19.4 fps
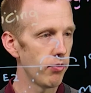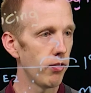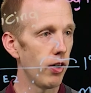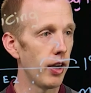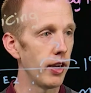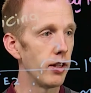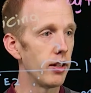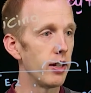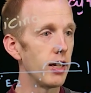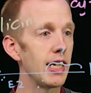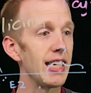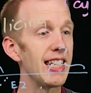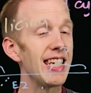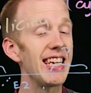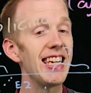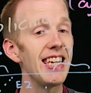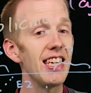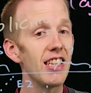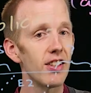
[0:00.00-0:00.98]
find that
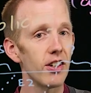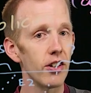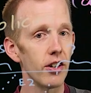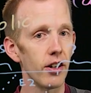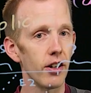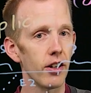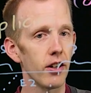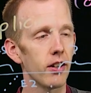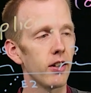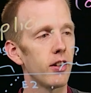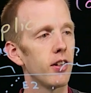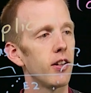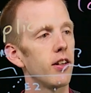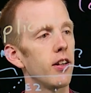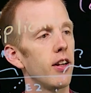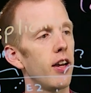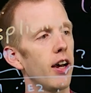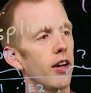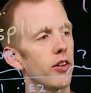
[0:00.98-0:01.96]
either
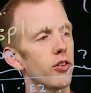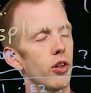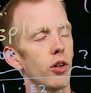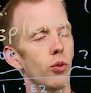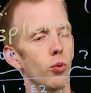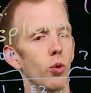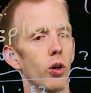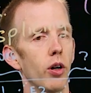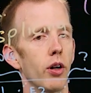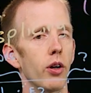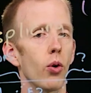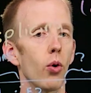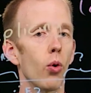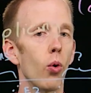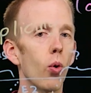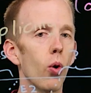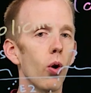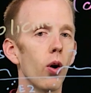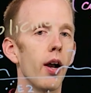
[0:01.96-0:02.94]
exon 1
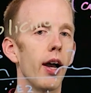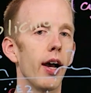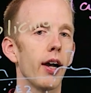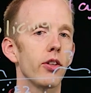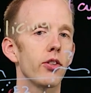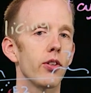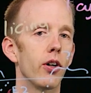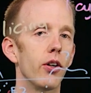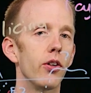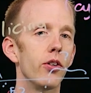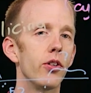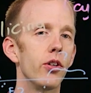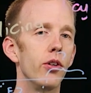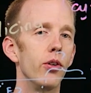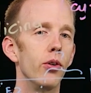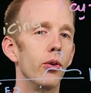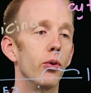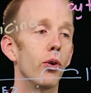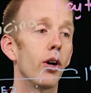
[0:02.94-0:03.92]
or exon
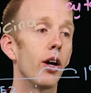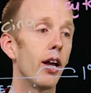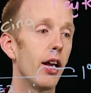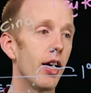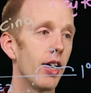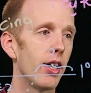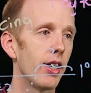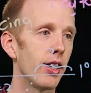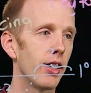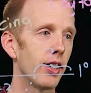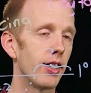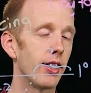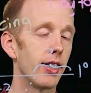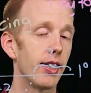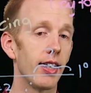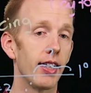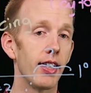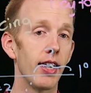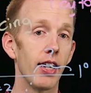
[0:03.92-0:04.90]
2
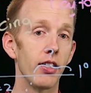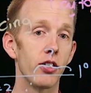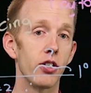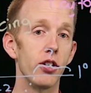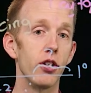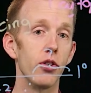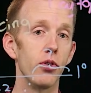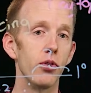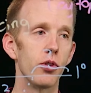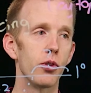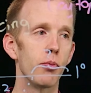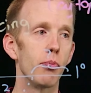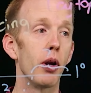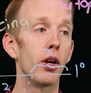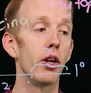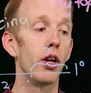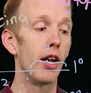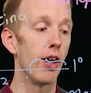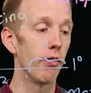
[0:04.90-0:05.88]
gets used,
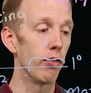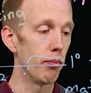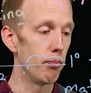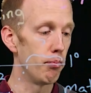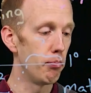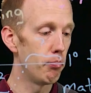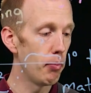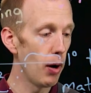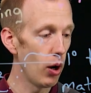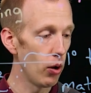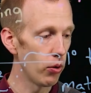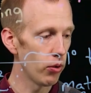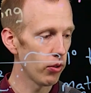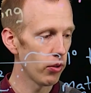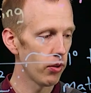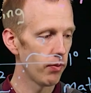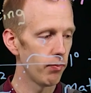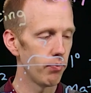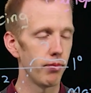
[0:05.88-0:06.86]
but never
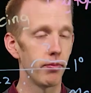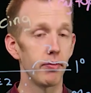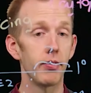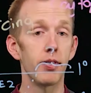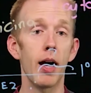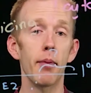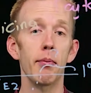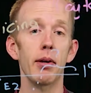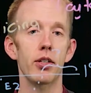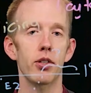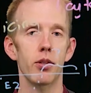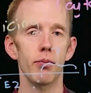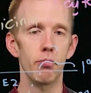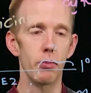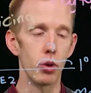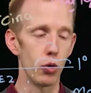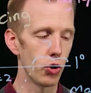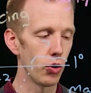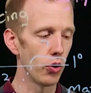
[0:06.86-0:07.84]
both. That makes
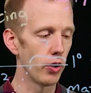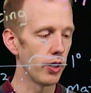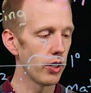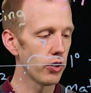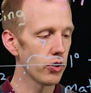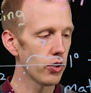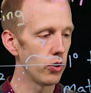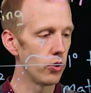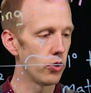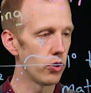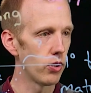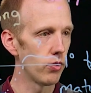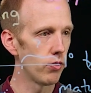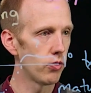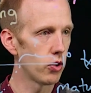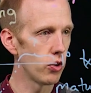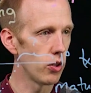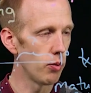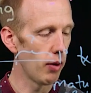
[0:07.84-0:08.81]
them mutually
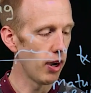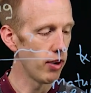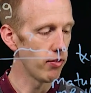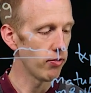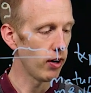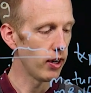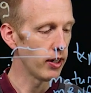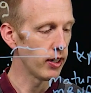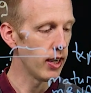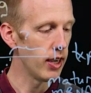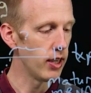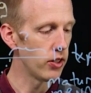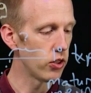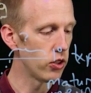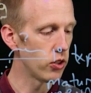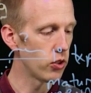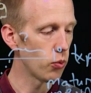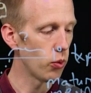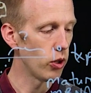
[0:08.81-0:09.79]
exclusive. So you might find
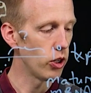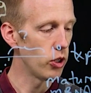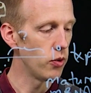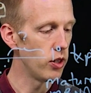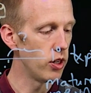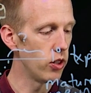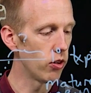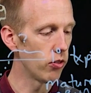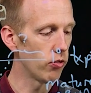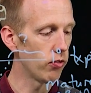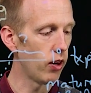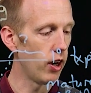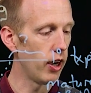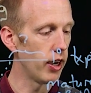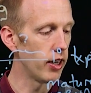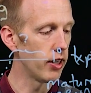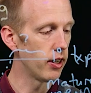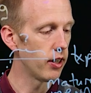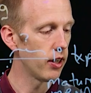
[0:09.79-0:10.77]
cases where you either
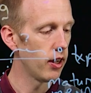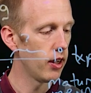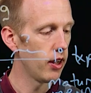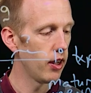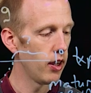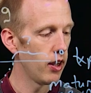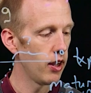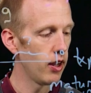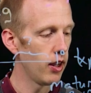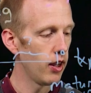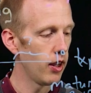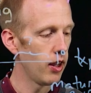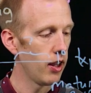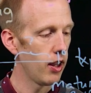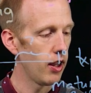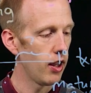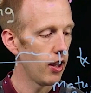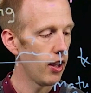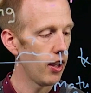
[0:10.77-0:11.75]
find
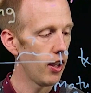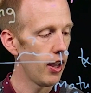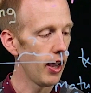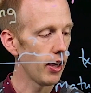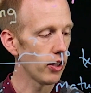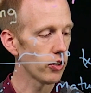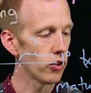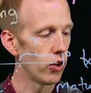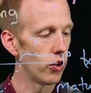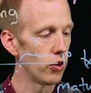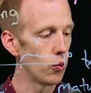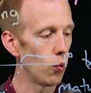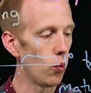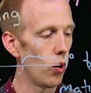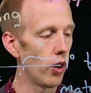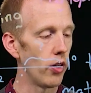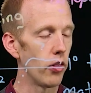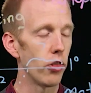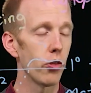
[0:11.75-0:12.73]
exons
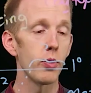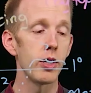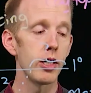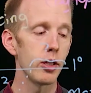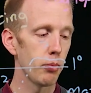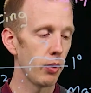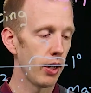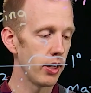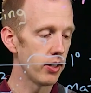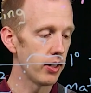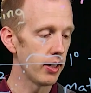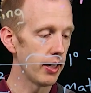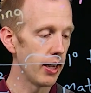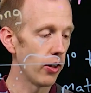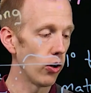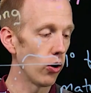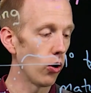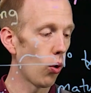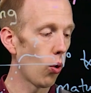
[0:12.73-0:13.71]
1 and 3 spliced
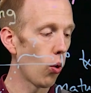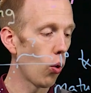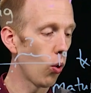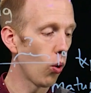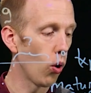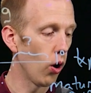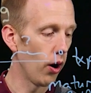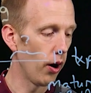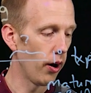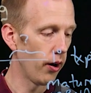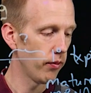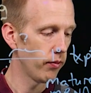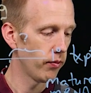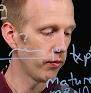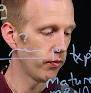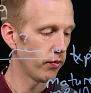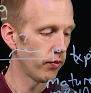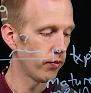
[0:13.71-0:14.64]
together or